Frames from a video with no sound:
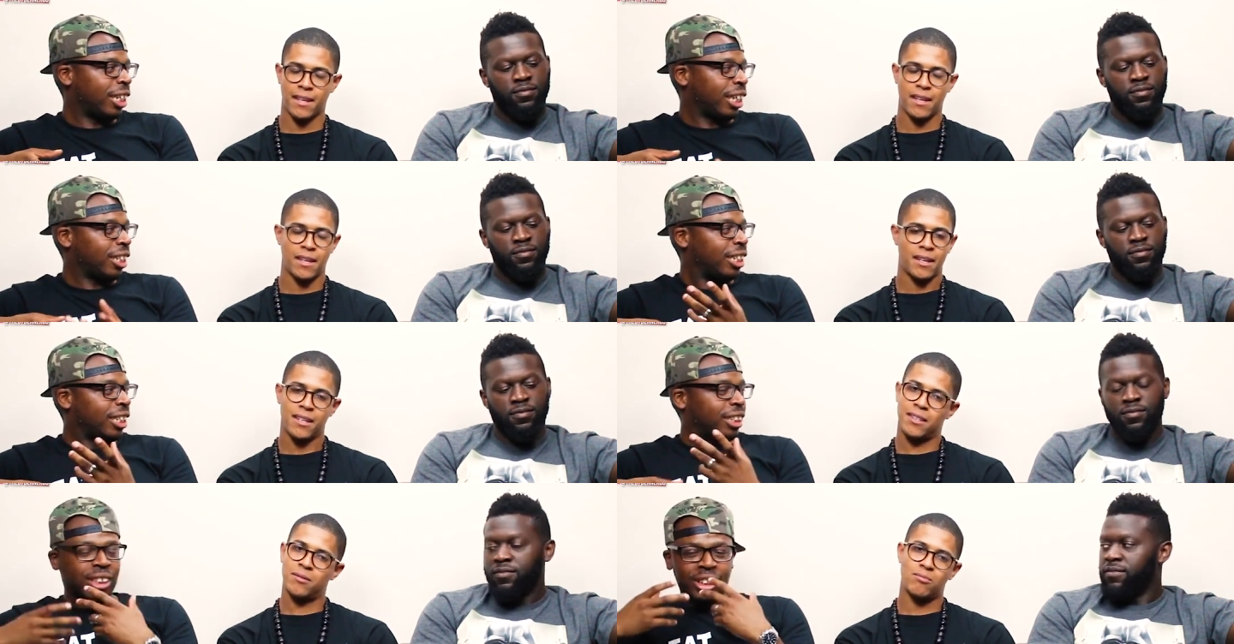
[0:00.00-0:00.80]
Speaker 1: Like
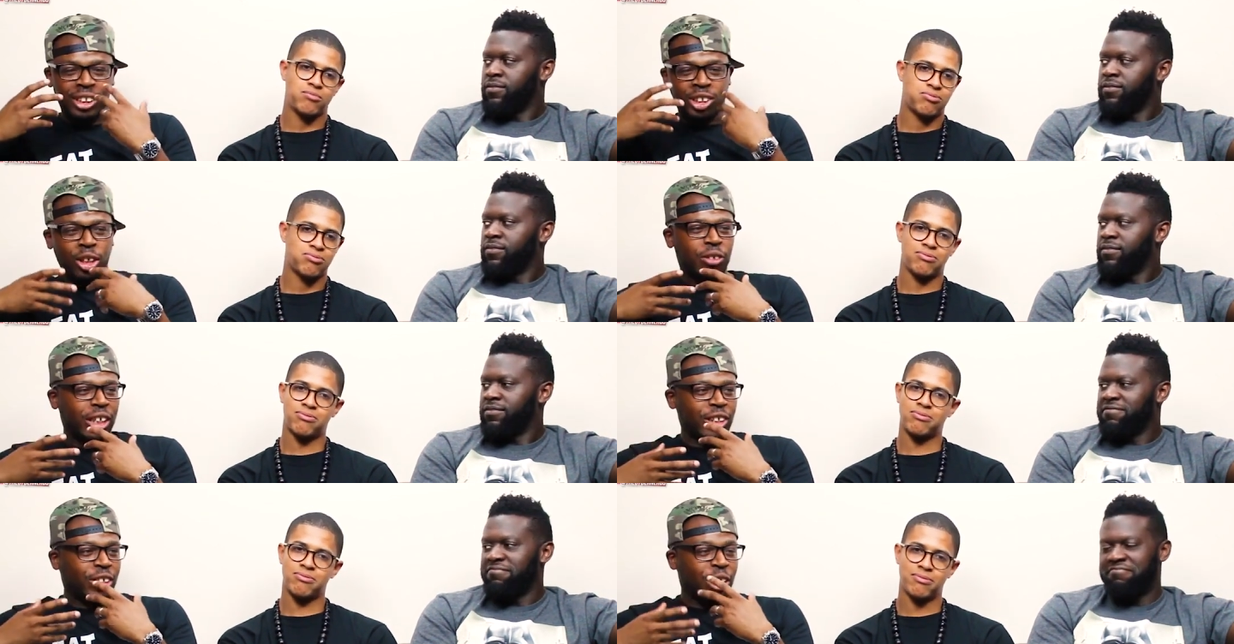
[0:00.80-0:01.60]
the stuff
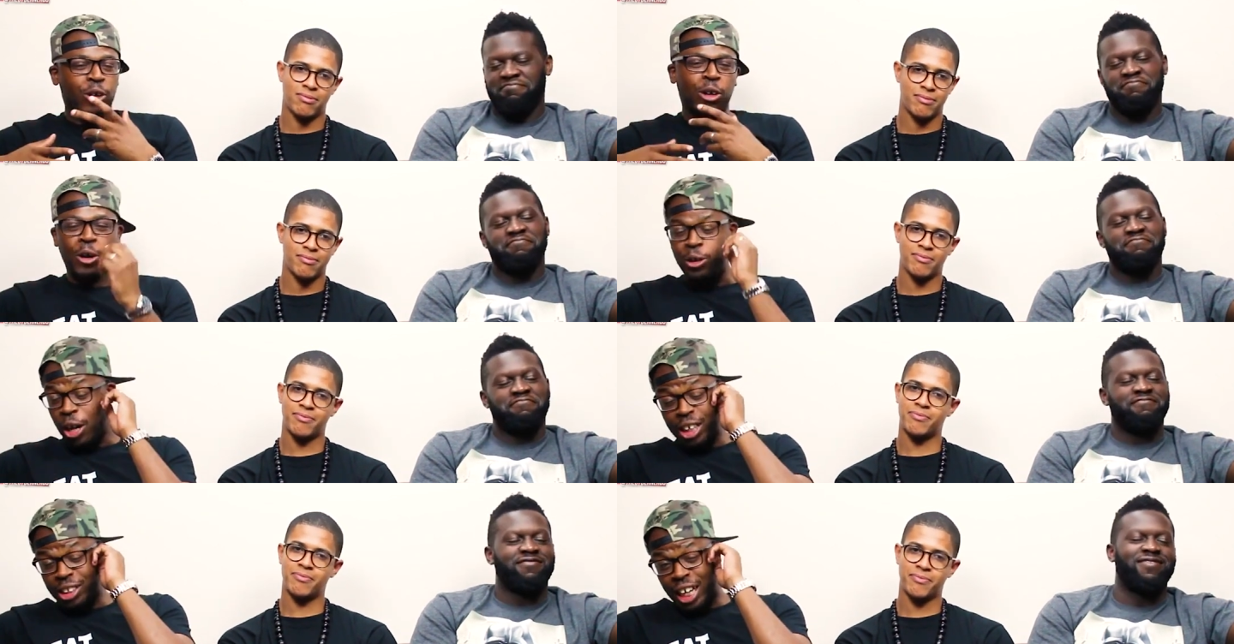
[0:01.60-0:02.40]
they they got going,
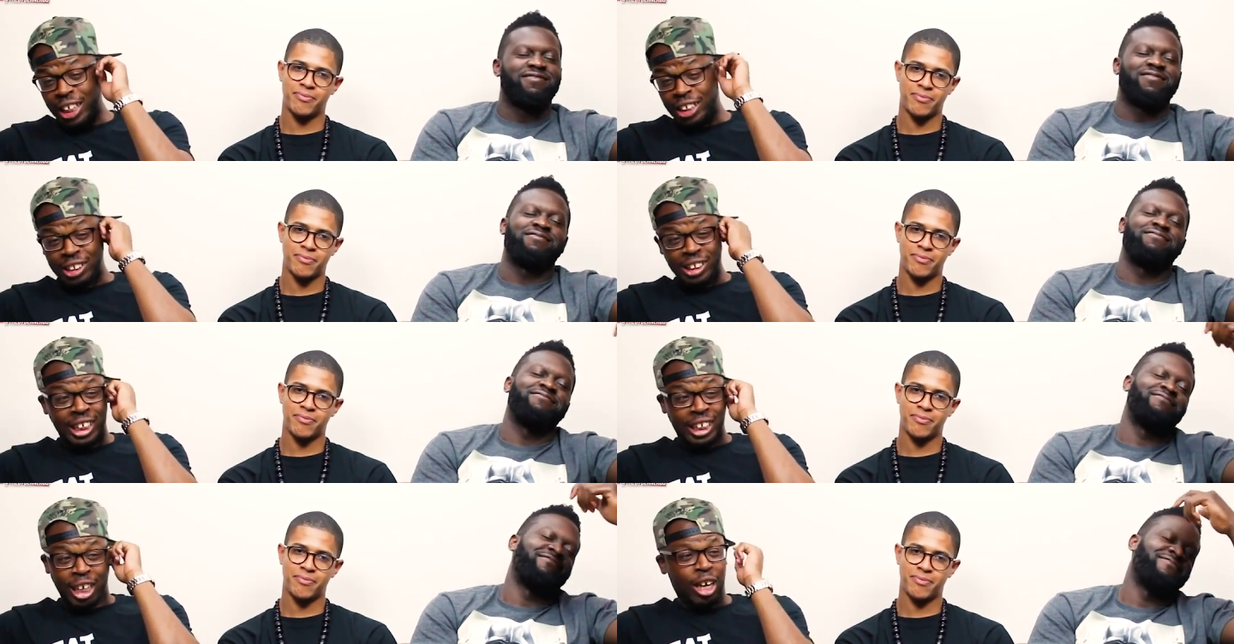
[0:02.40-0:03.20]
I, I didn't
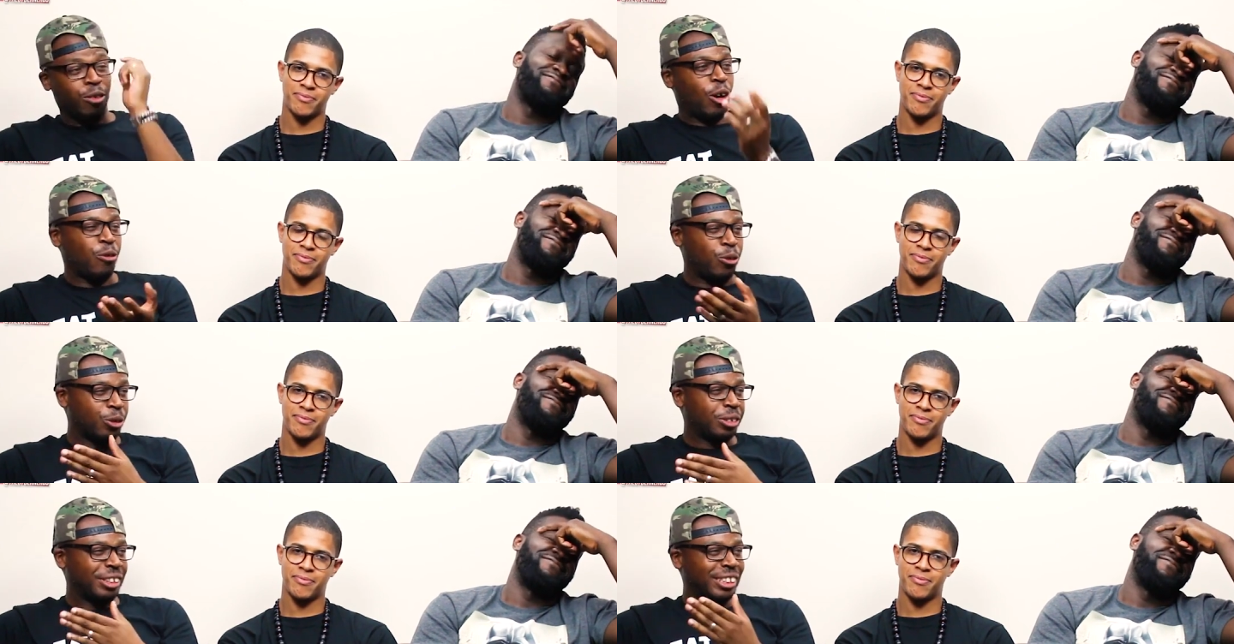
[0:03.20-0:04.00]
understand. Like I, I
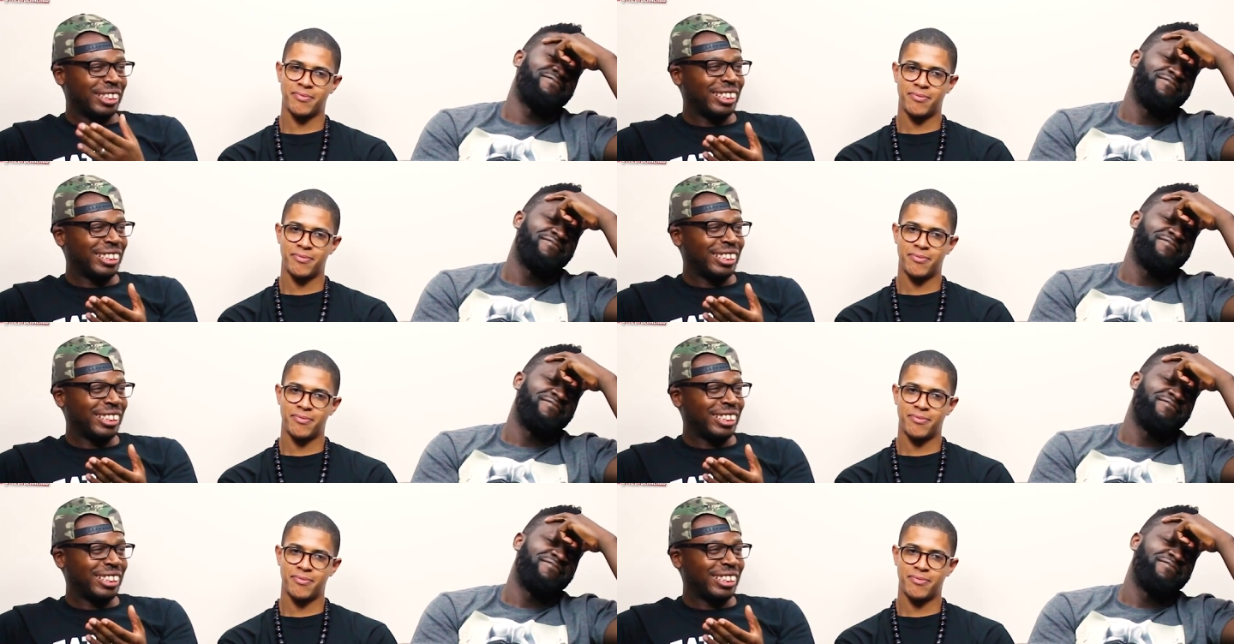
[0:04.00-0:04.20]
thought